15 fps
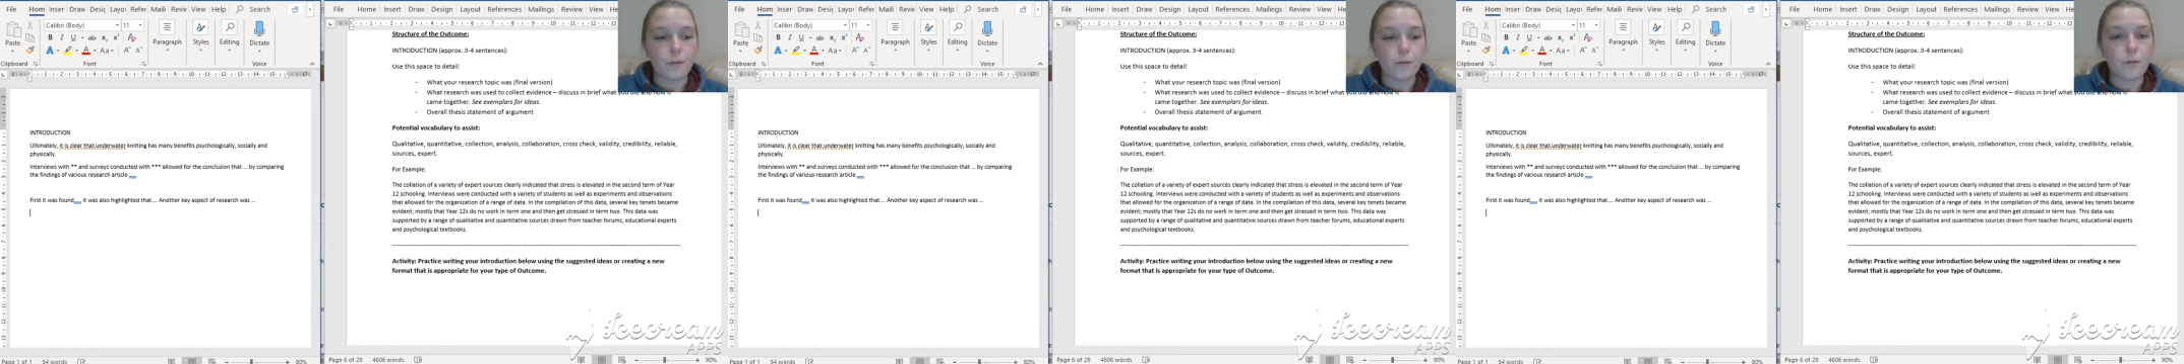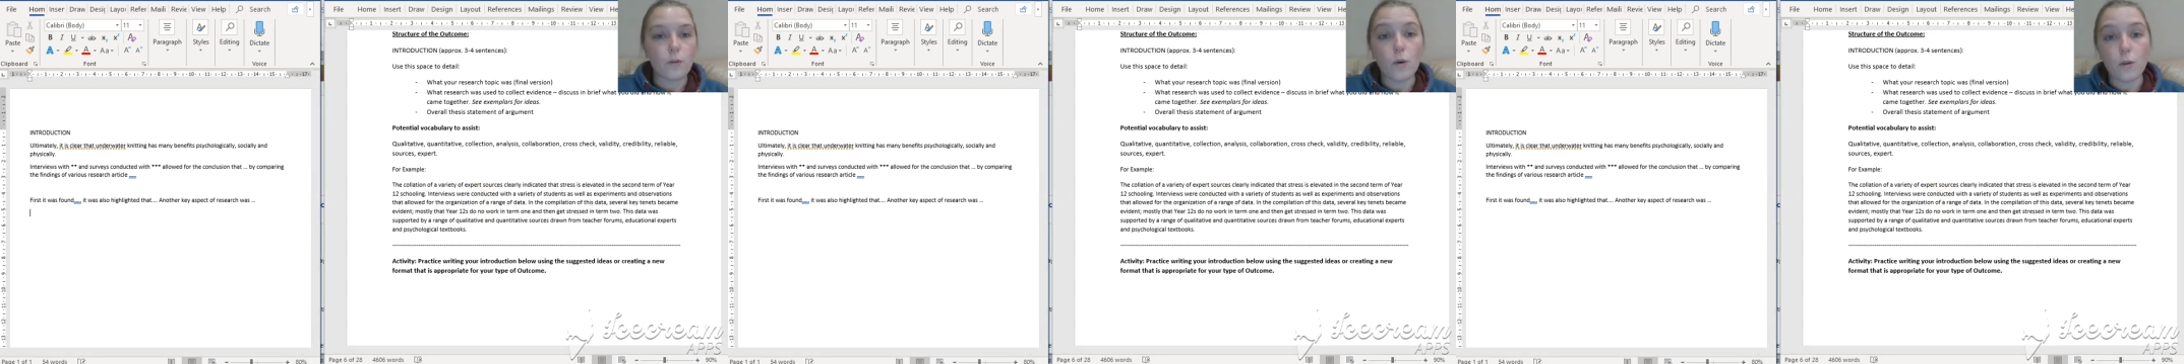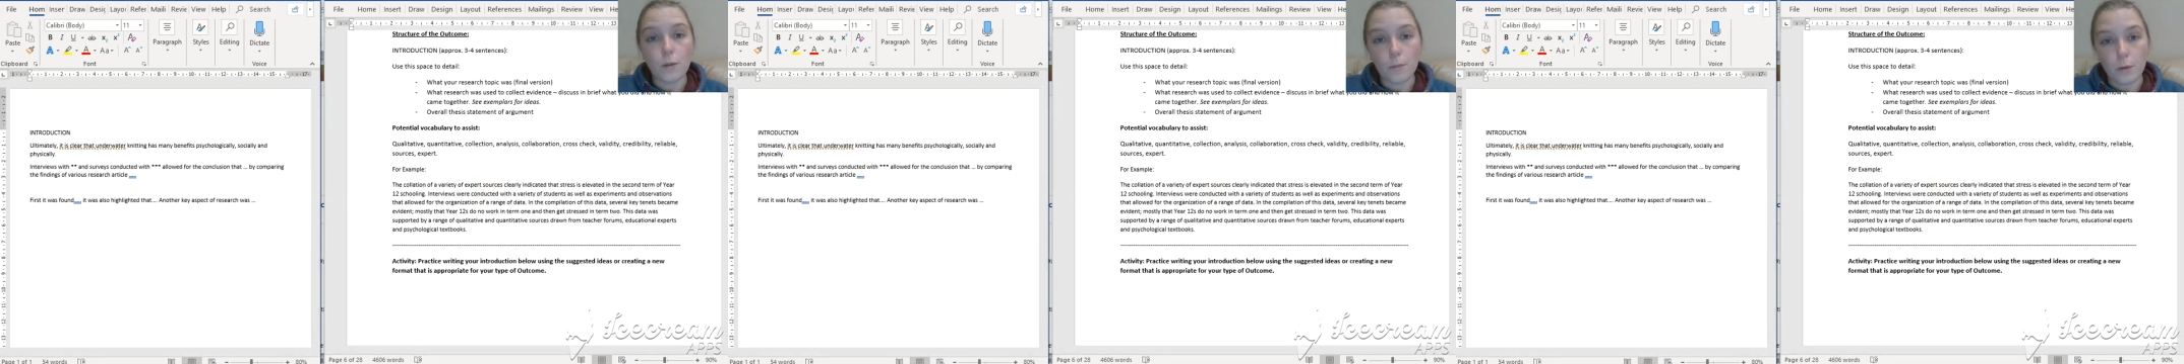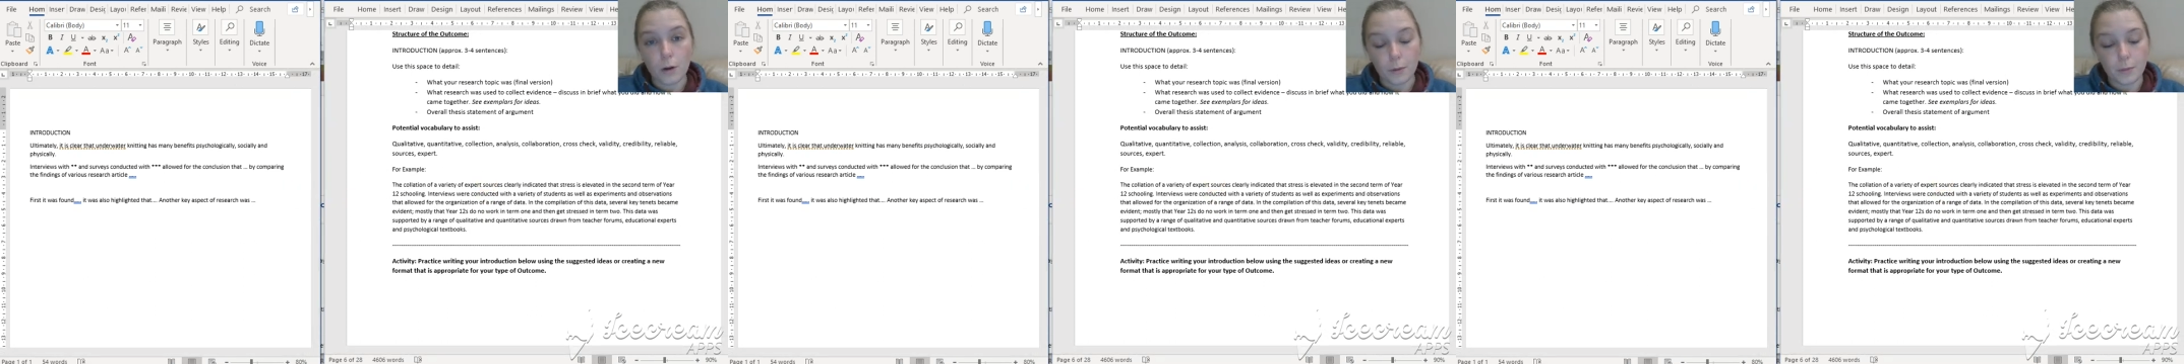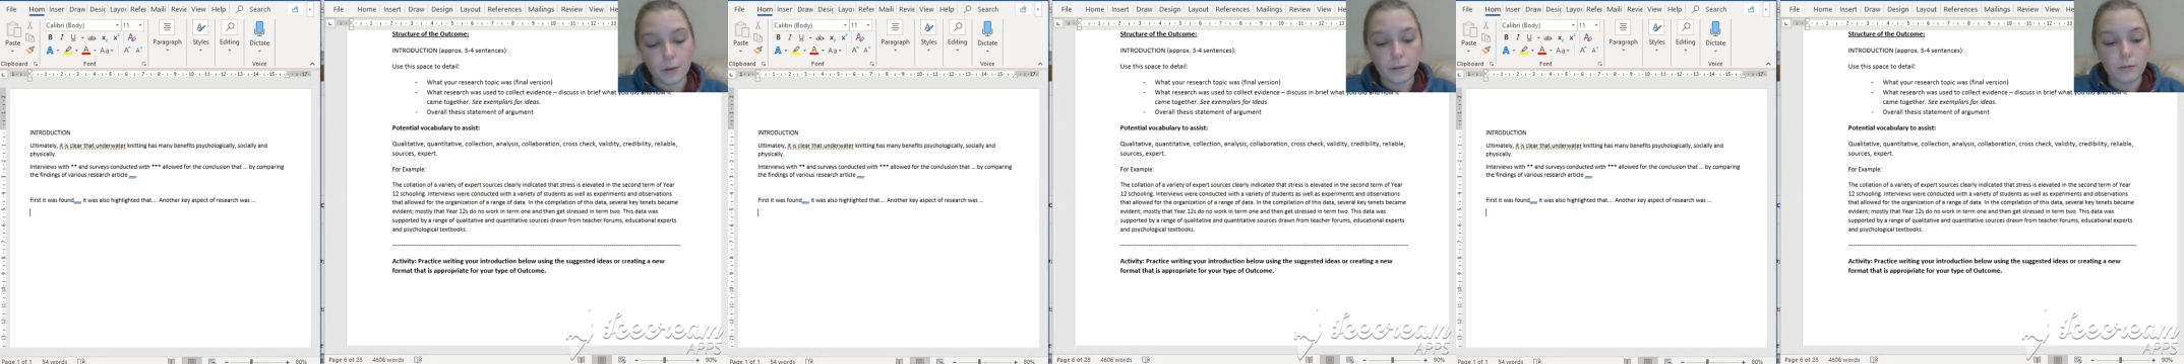for the
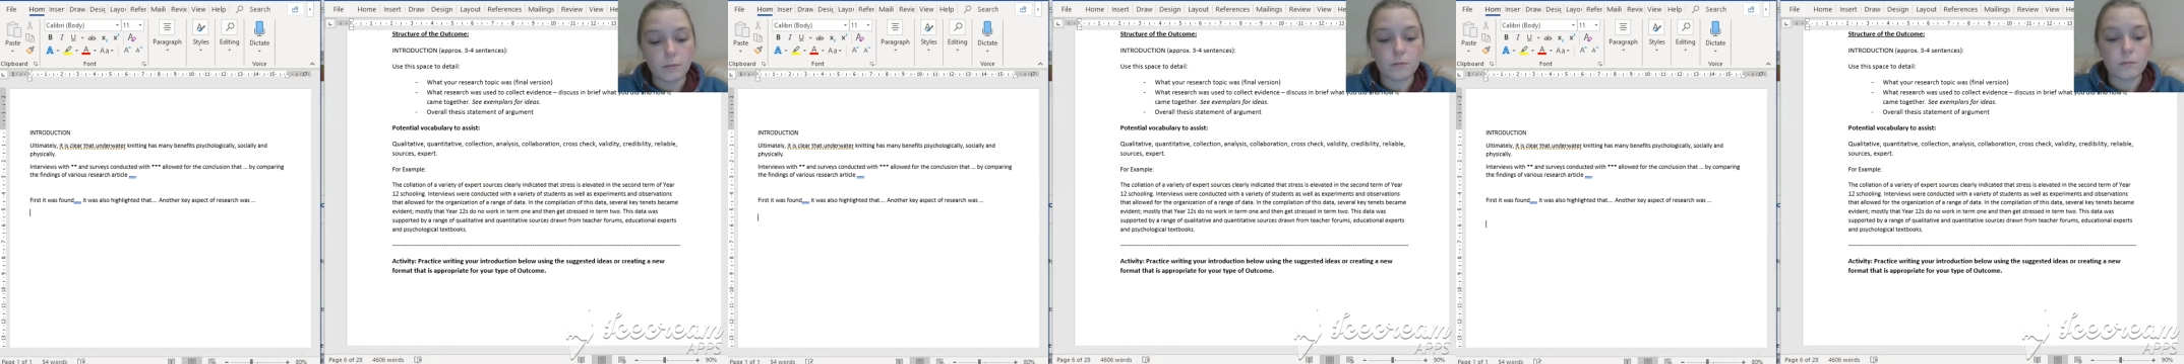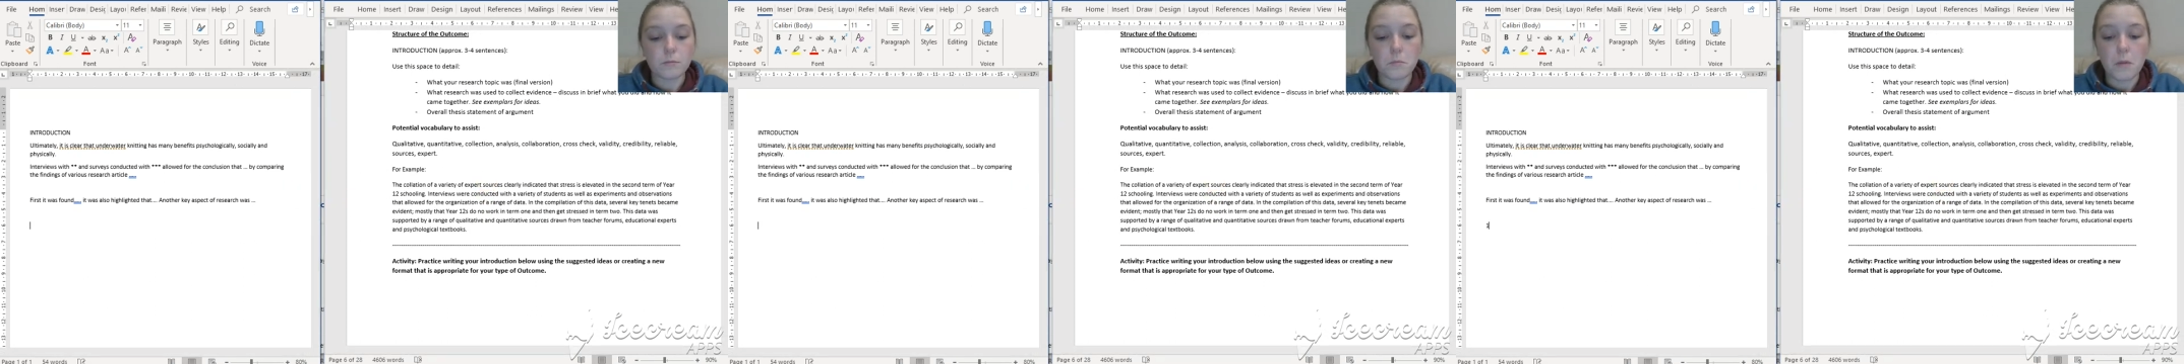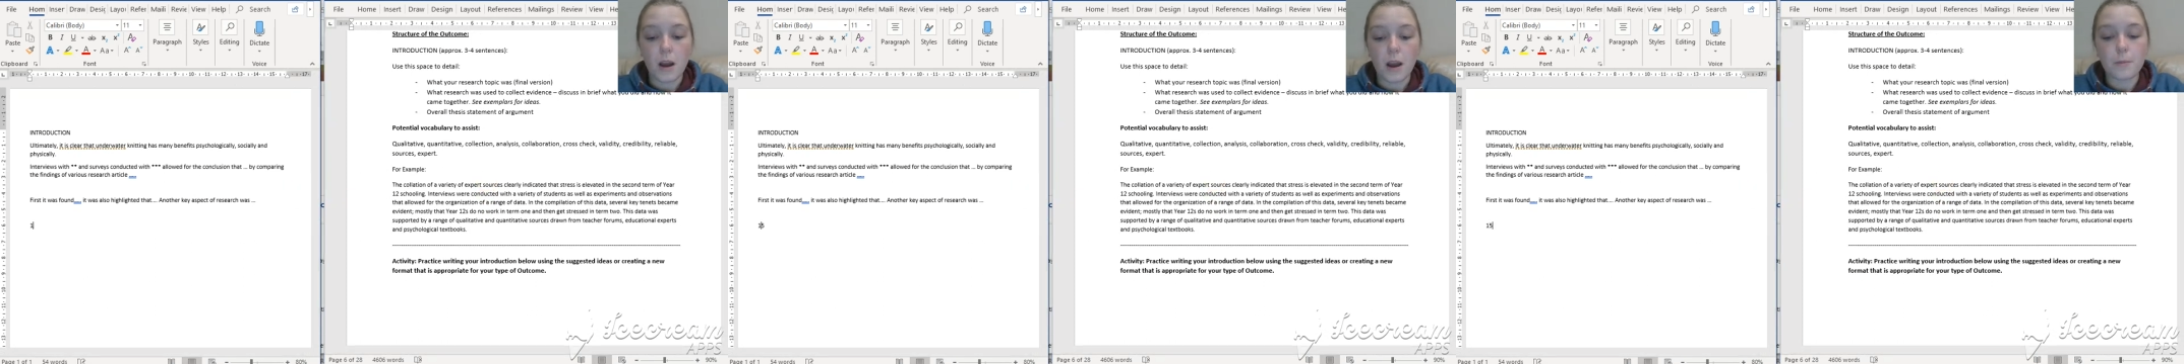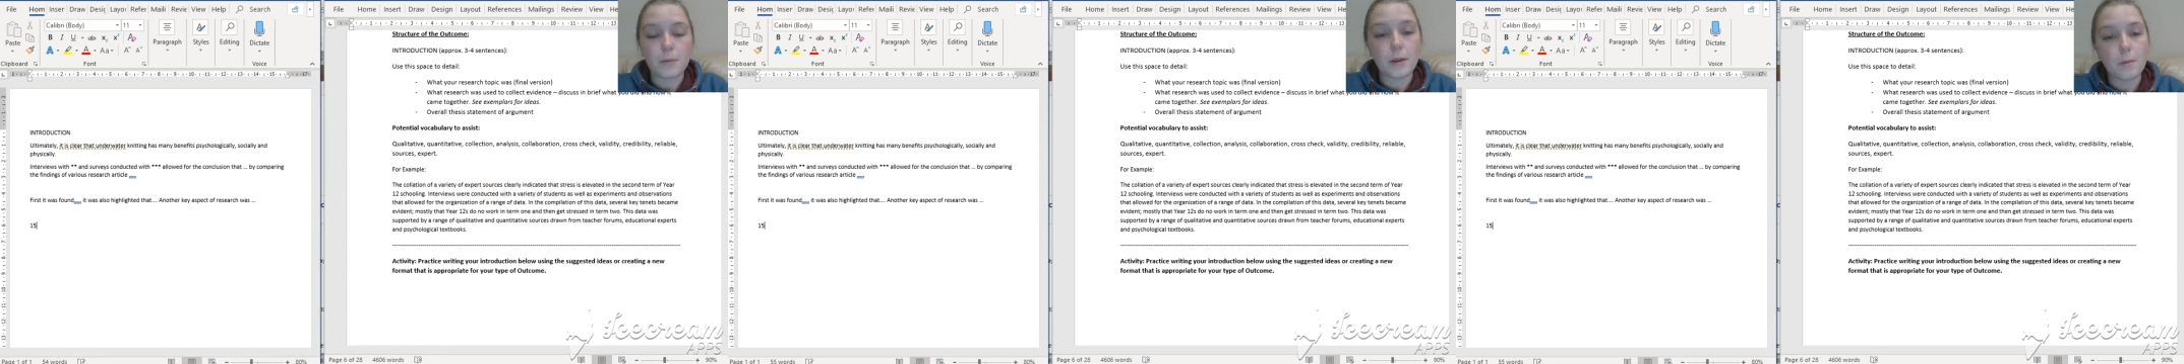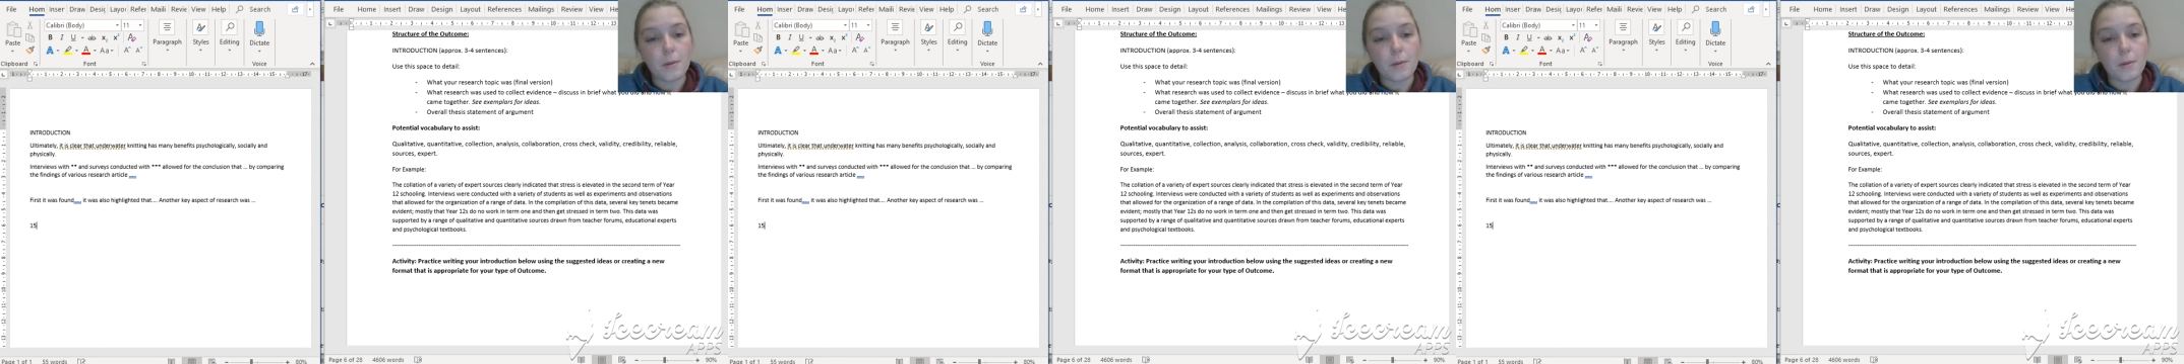moment, might be